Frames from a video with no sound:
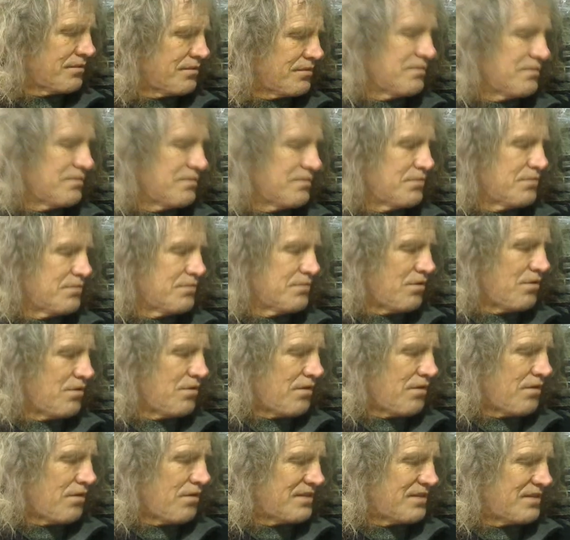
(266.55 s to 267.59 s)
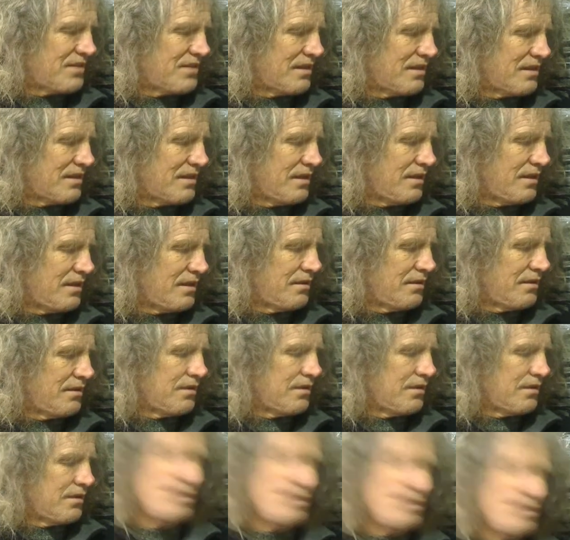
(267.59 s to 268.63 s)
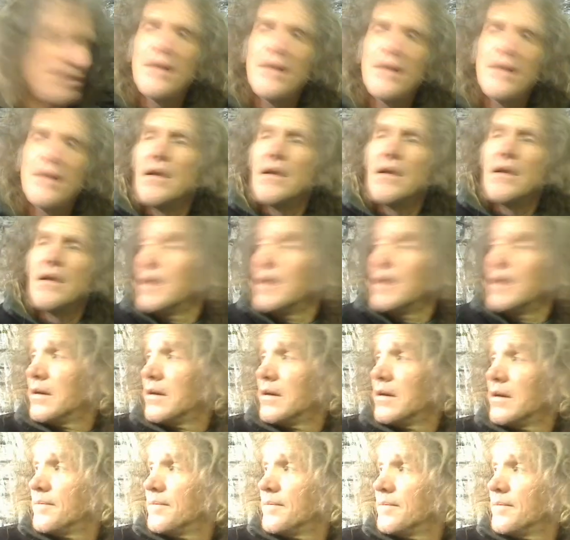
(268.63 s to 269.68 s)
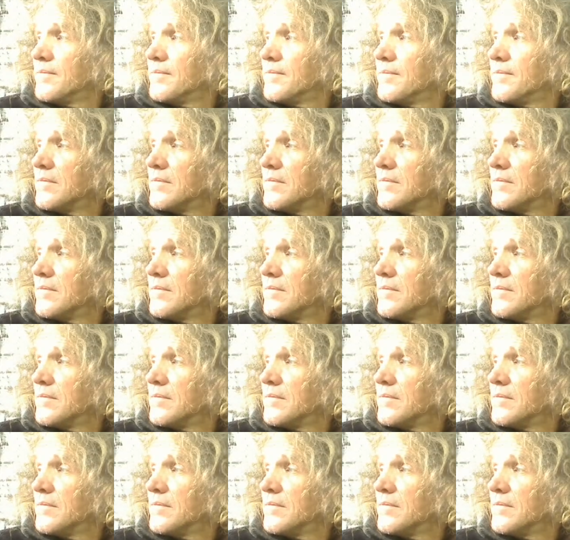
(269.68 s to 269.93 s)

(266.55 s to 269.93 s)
will offset the, the um,